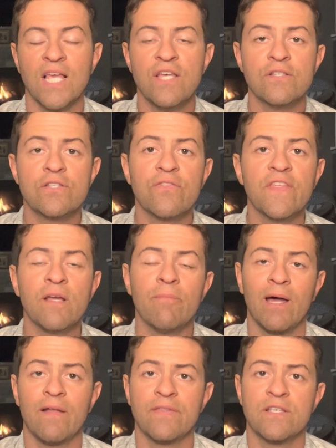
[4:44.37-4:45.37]
So think
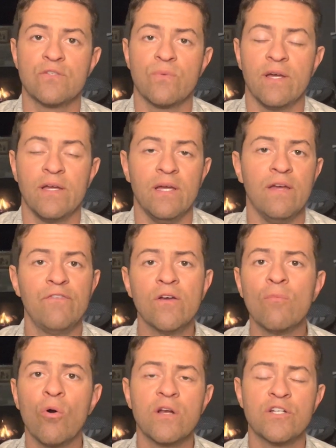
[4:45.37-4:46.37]
about it this way. If your
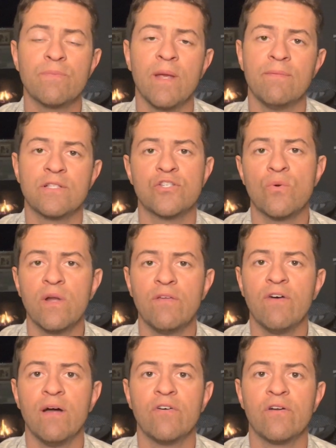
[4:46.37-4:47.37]
mortgage payment's
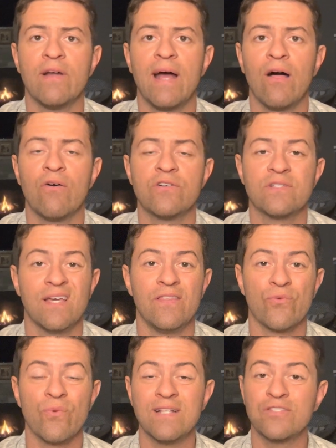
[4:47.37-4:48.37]
$2,500 and
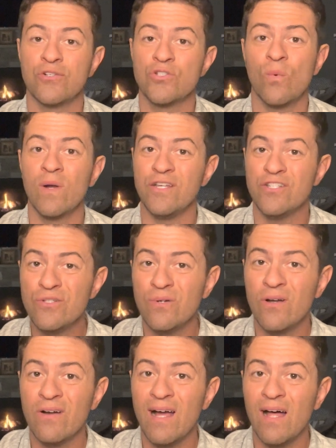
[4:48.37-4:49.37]
the rents are
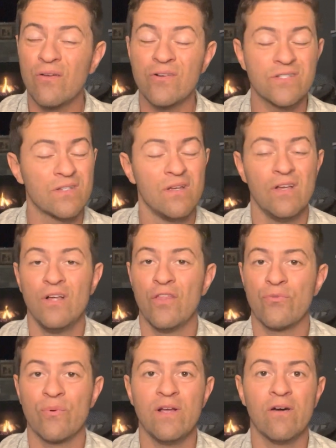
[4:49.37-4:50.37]
$2,200,
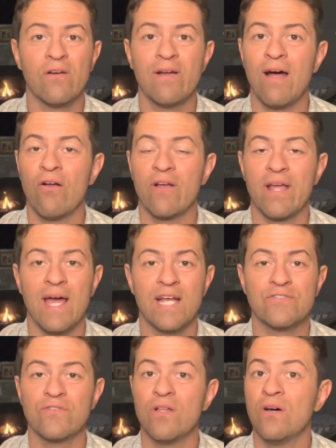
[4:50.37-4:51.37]
$300 cash
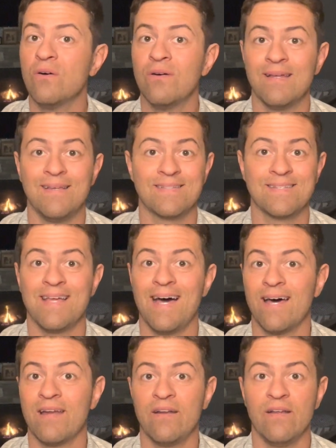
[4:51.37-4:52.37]
flow is
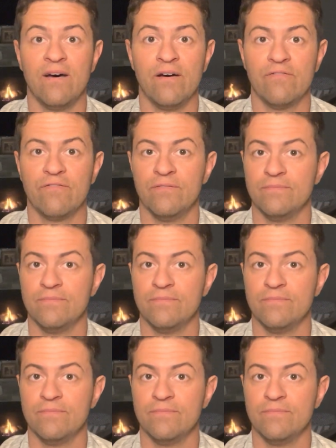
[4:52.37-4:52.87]
not enough.